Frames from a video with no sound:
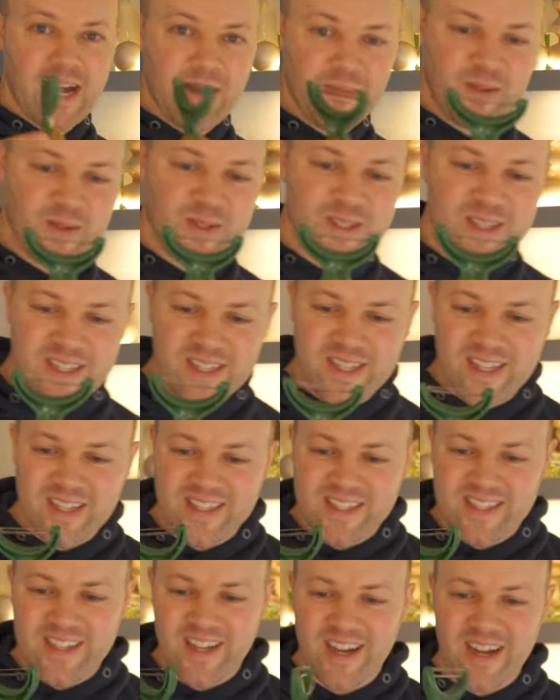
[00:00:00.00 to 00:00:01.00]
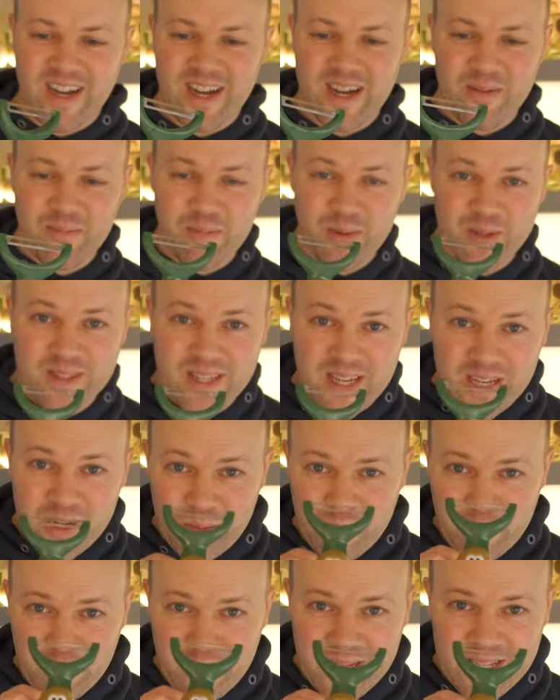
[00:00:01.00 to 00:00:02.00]
I'm using this uh,
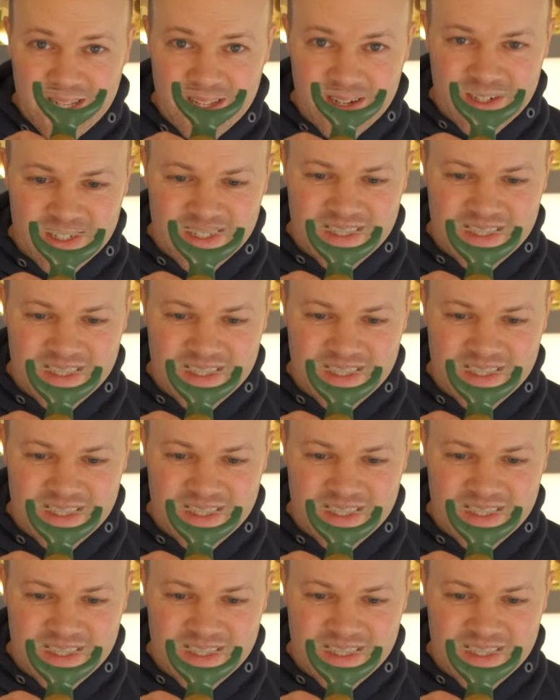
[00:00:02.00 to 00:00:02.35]
potato peeler,